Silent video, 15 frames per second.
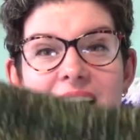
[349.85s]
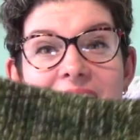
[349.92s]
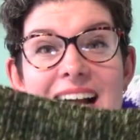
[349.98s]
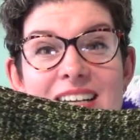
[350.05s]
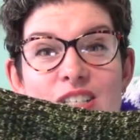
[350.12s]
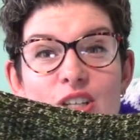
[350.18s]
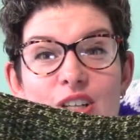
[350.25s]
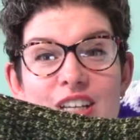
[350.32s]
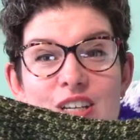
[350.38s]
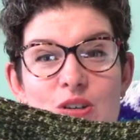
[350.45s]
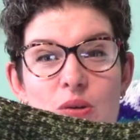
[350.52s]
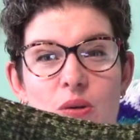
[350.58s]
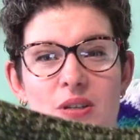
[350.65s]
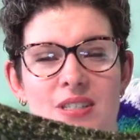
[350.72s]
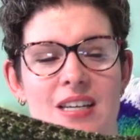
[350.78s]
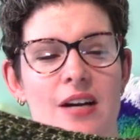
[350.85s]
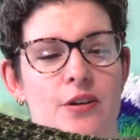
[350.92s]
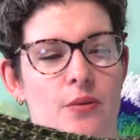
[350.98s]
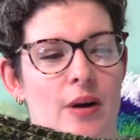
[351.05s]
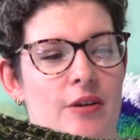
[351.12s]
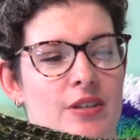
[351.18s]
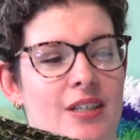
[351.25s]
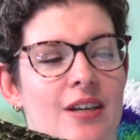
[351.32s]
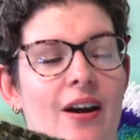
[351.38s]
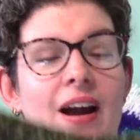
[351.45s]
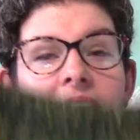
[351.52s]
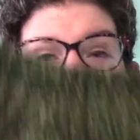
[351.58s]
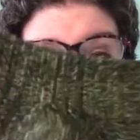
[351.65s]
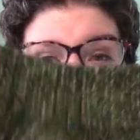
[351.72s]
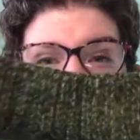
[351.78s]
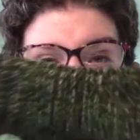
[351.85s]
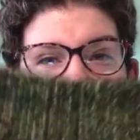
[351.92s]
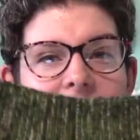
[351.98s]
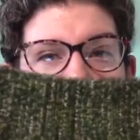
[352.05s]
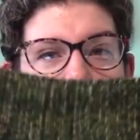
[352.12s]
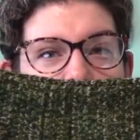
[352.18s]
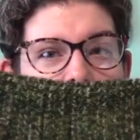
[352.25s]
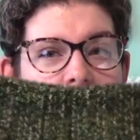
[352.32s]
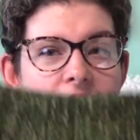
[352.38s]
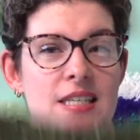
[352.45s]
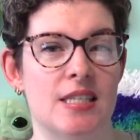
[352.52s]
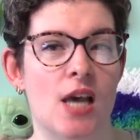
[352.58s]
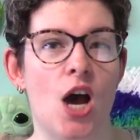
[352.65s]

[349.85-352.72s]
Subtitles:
actually cools down around here and I can put these